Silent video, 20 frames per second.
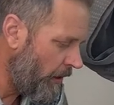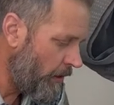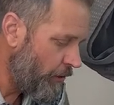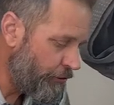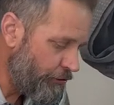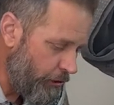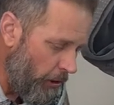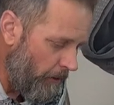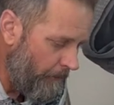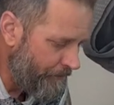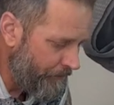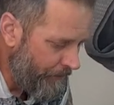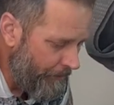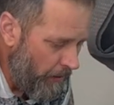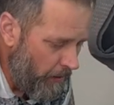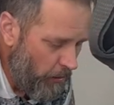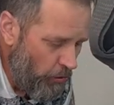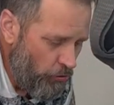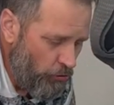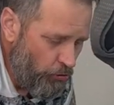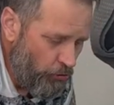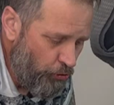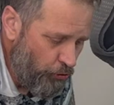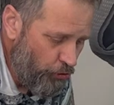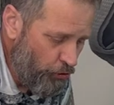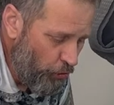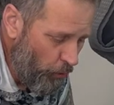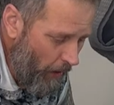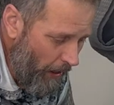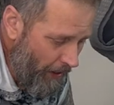So
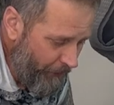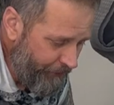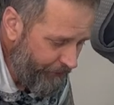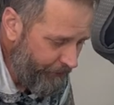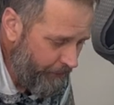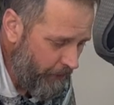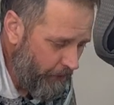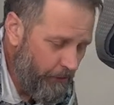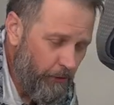to us,